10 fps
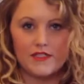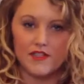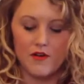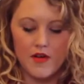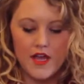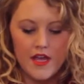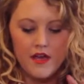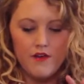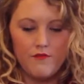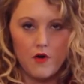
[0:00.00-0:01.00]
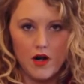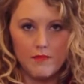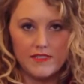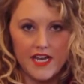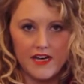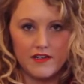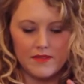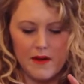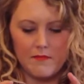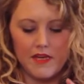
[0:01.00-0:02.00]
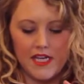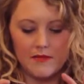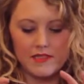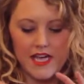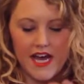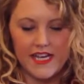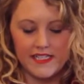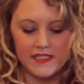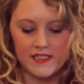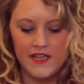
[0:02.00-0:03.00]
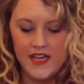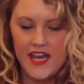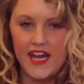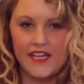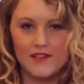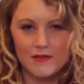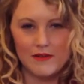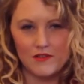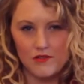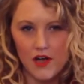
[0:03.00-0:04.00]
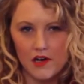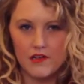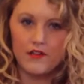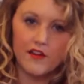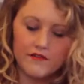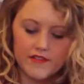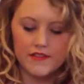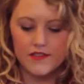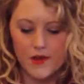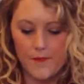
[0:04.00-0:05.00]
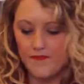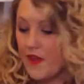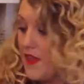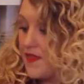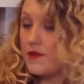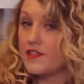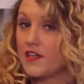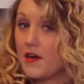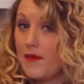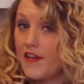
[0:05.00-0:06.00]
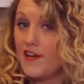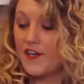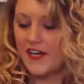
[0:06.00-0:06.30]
So 4 potatoes, about medium size, and I use about 2 garlic cloves. So those are going to be your